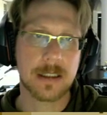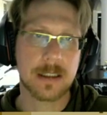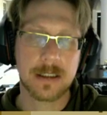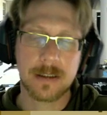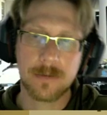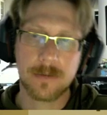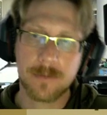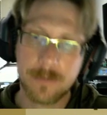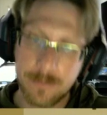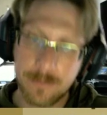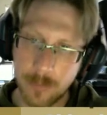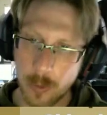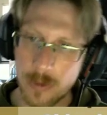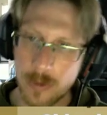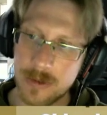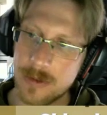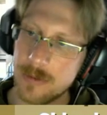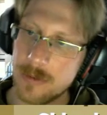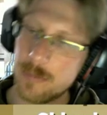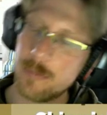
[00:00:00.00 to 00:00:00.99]

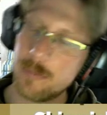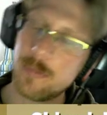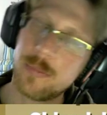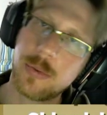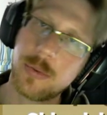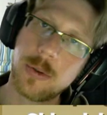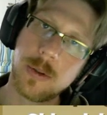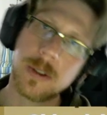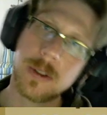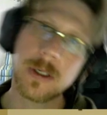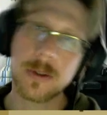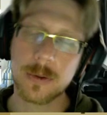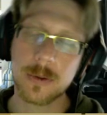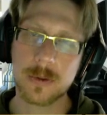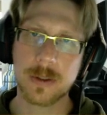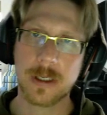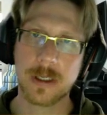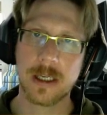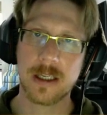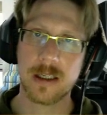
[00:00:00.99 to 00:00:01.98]
Fort's pretty
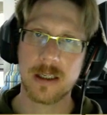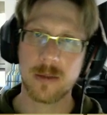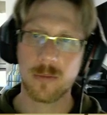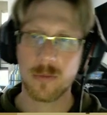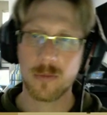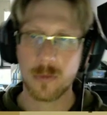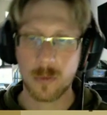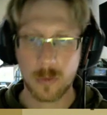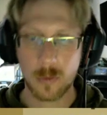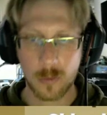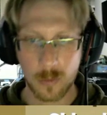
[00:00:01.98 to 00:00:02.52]
cool game.